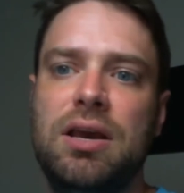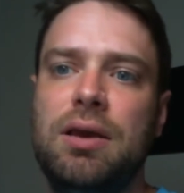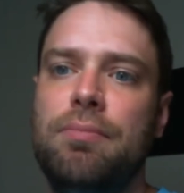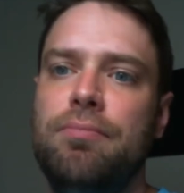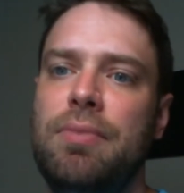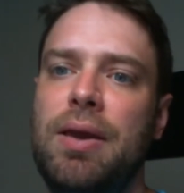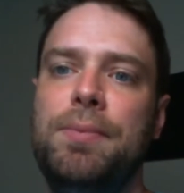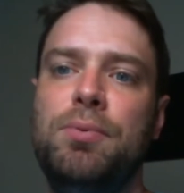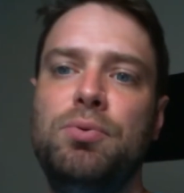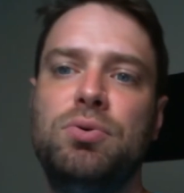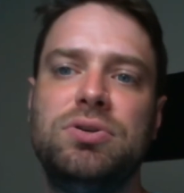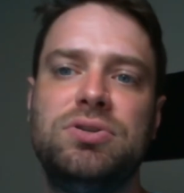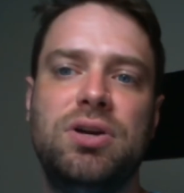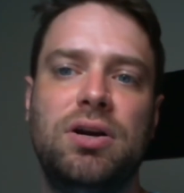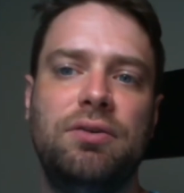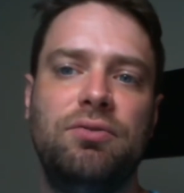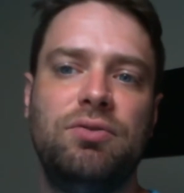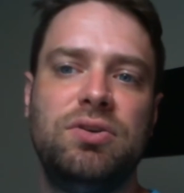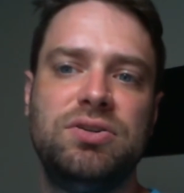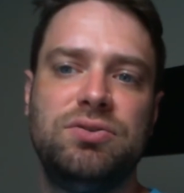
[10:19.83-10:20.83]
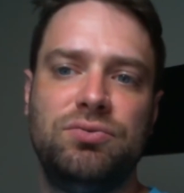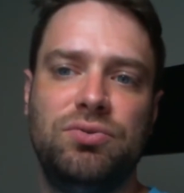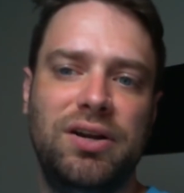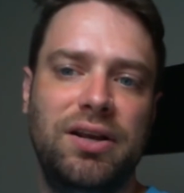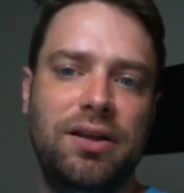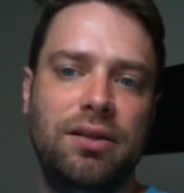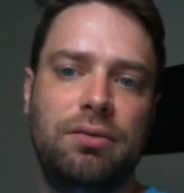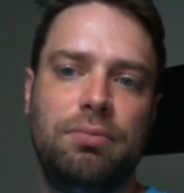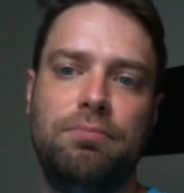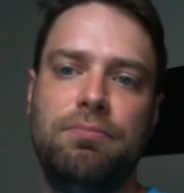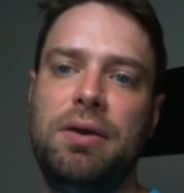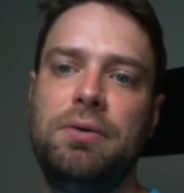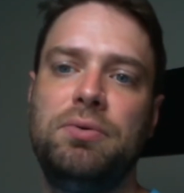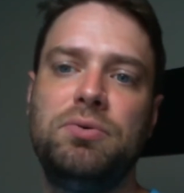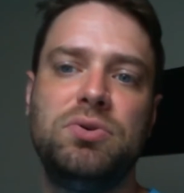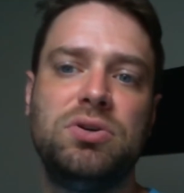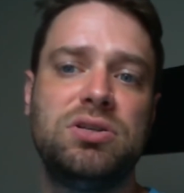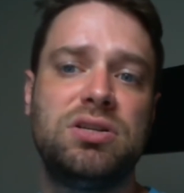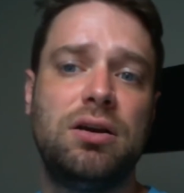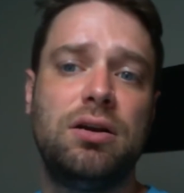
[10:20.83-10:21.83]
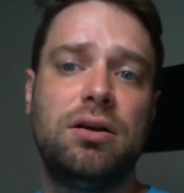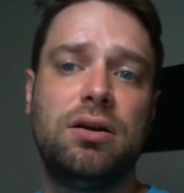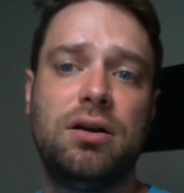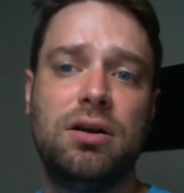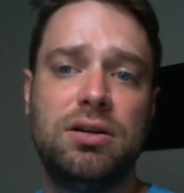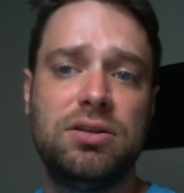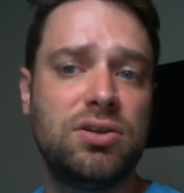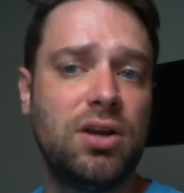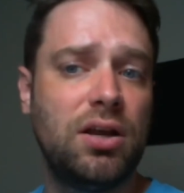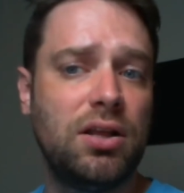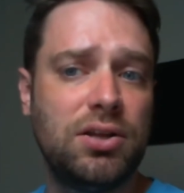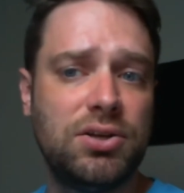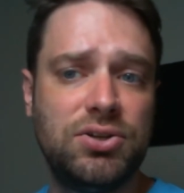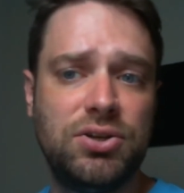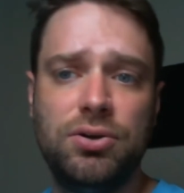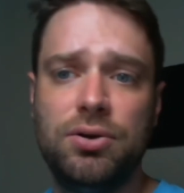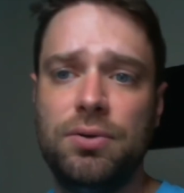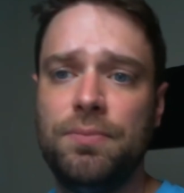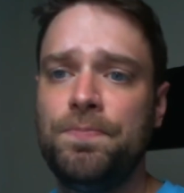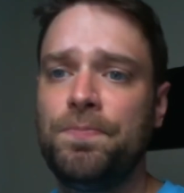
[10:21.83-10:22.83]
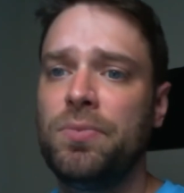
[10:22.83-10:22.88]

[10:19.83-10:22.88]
Maybe you want to target Risen Reef, maybe you want to target Solitude,